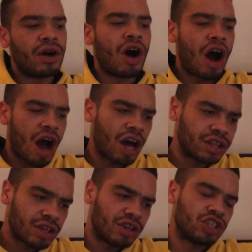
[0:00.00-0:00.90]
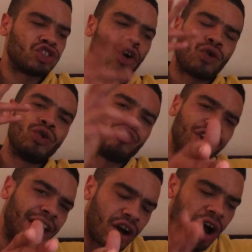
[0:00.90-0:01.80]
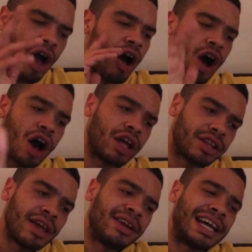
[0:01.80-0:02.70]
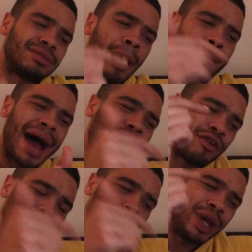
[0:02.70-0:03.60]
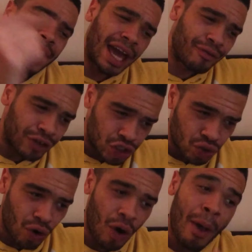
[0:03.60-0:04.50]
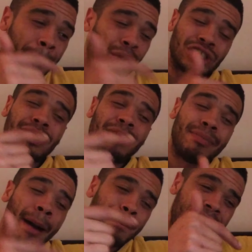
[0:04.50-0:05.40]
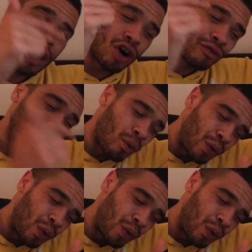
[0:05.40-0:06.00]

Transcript: Hard. Song called Rika. Hard. That's my bang of the weekend for sure. Possibly my banger of the